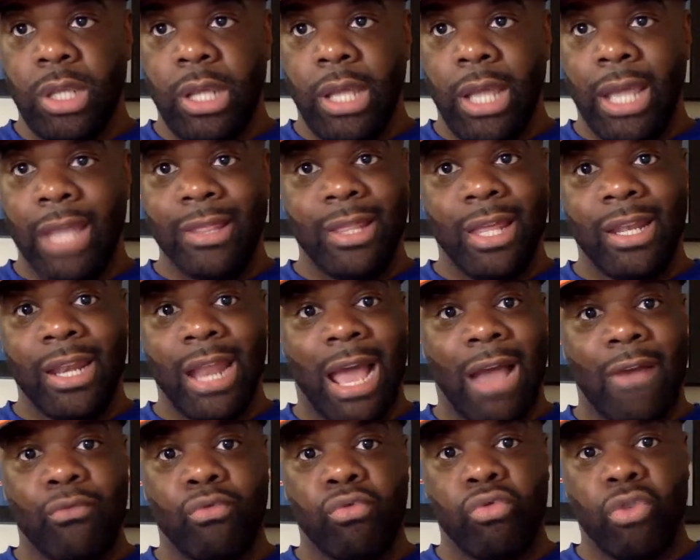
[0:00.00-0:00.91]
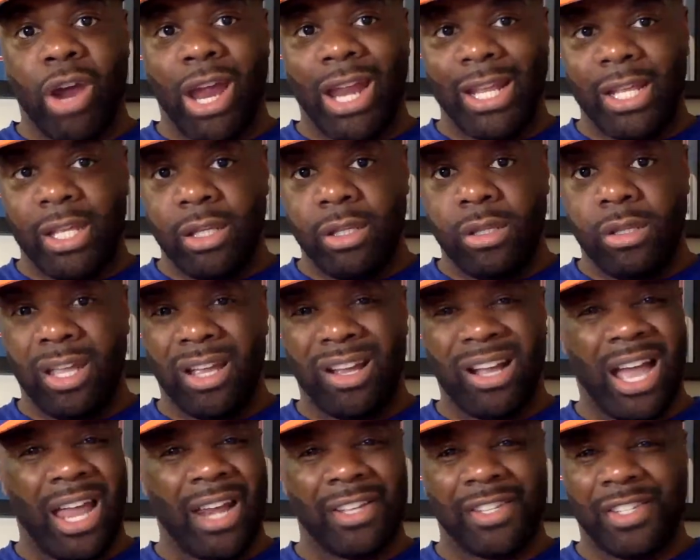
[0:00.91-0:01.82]
and they're not ready. They're
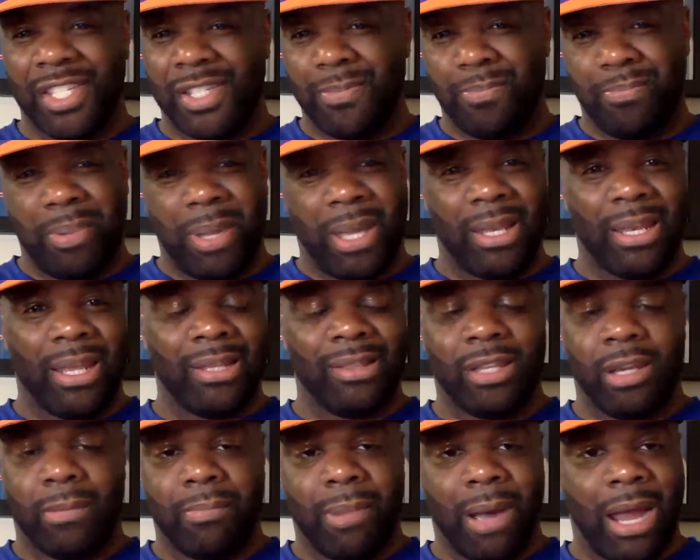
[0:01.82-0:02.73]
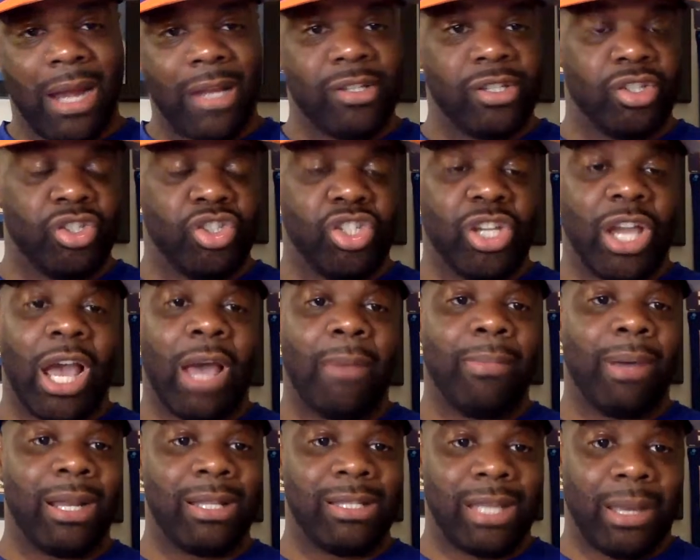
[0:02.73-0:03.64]
kind of spent, like their bodies are shot
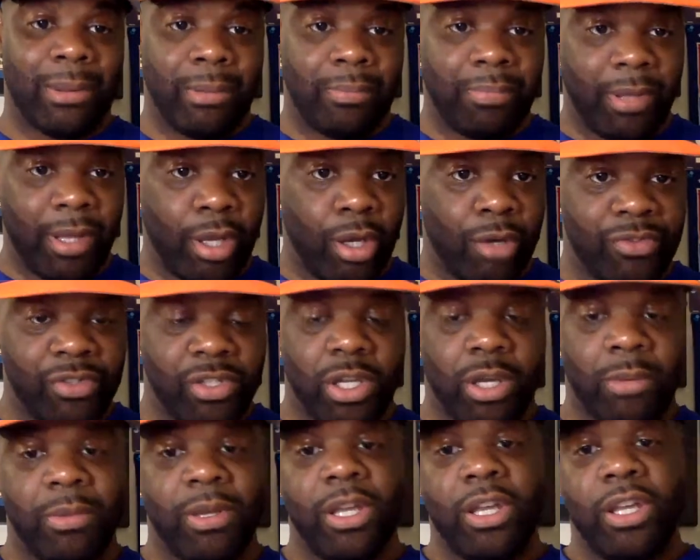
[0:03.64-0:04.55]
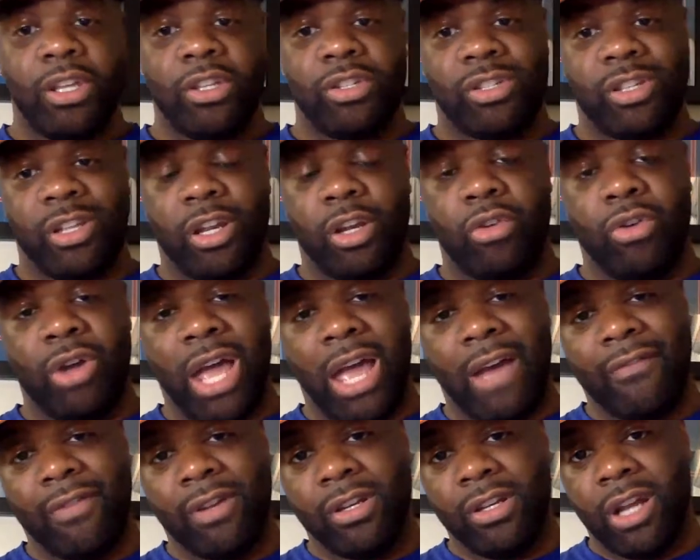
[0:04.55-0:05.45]
by the time the playoffs come. So they don't
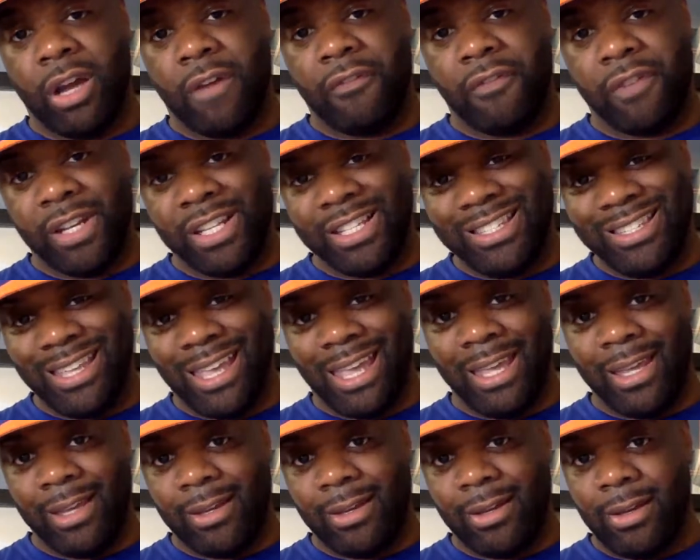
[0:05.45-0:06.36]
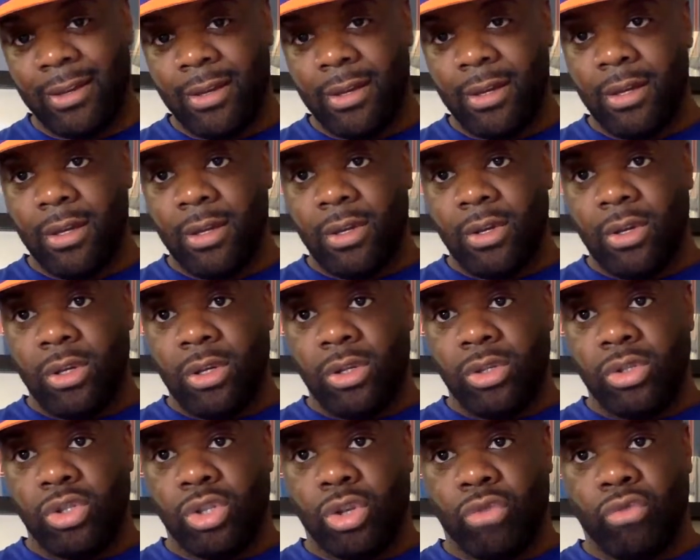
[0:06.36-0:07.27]
have enough in the tank
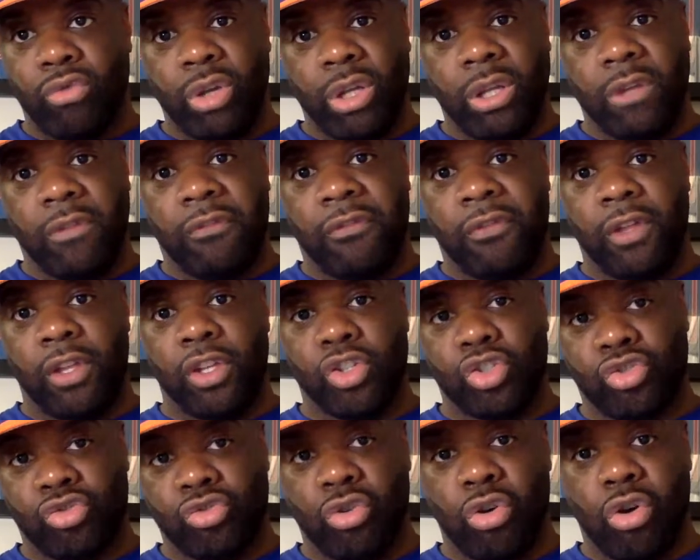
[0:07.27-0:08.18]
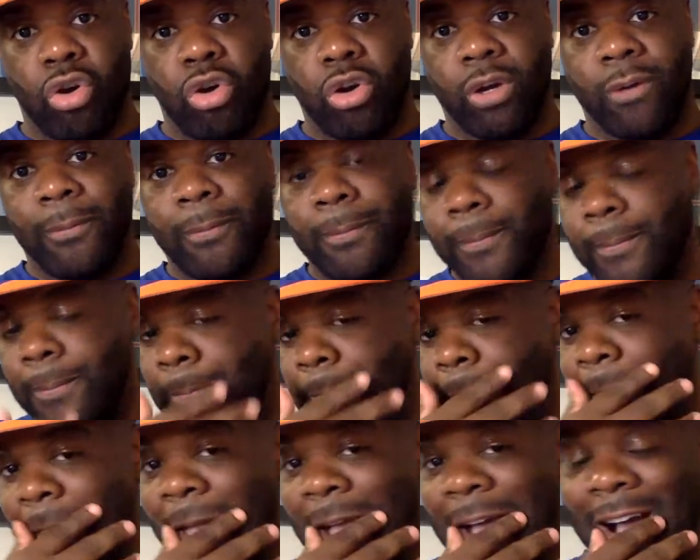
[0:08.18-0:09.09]
to really finish strong
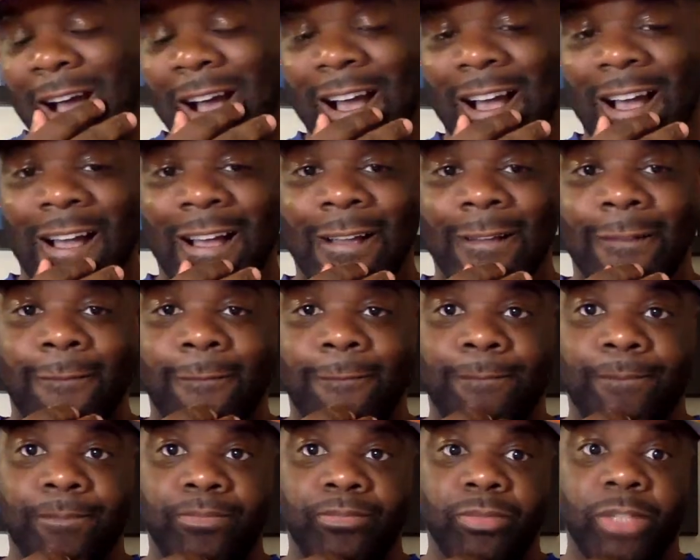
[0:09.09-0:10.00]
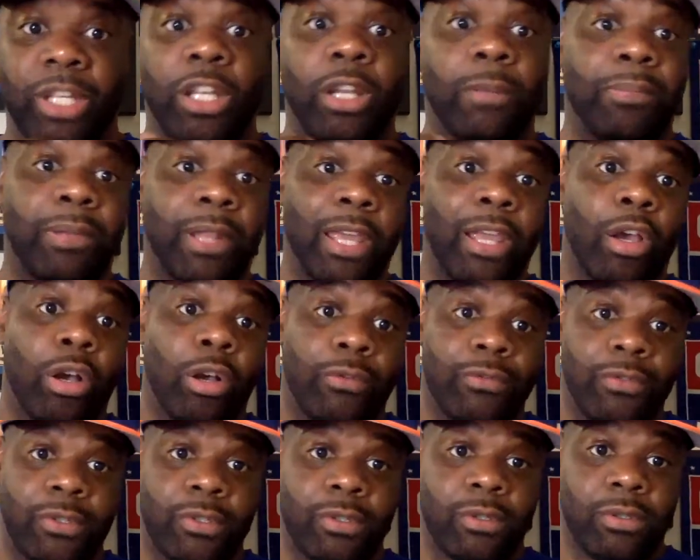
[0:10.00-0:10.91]
uh, in the
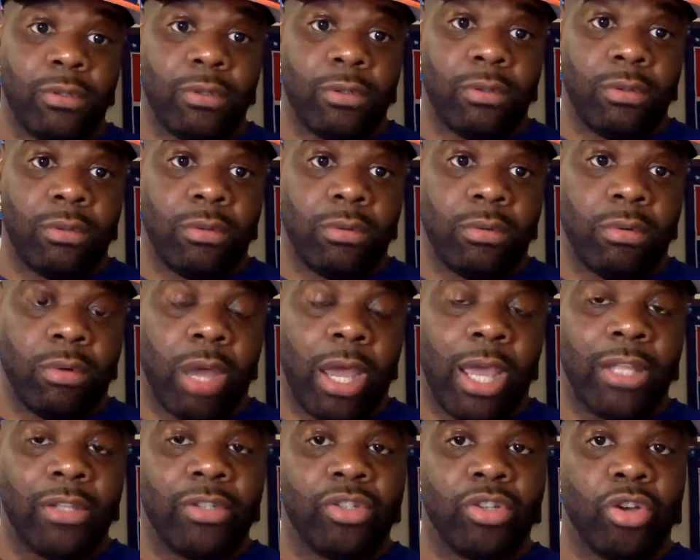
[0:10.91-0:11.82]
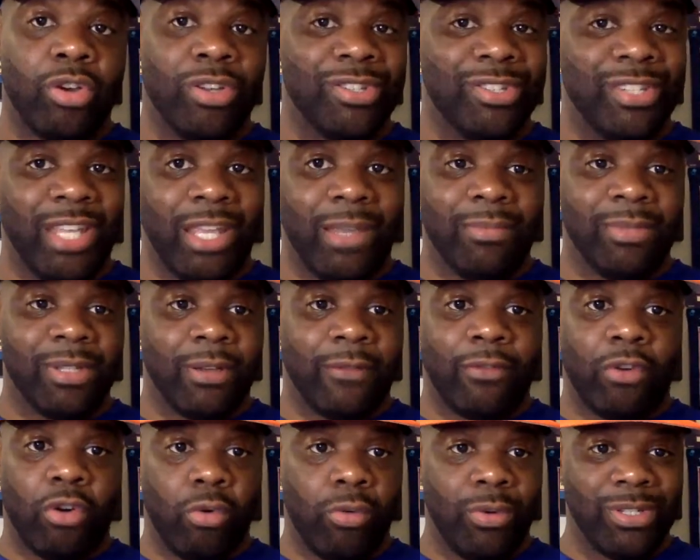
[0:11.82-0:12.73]
playoffs, right? So his teams
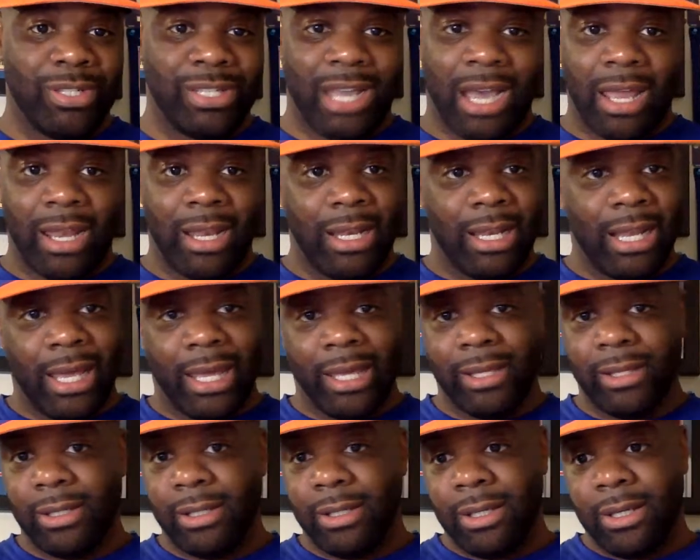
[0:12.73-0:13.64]
have always kind of like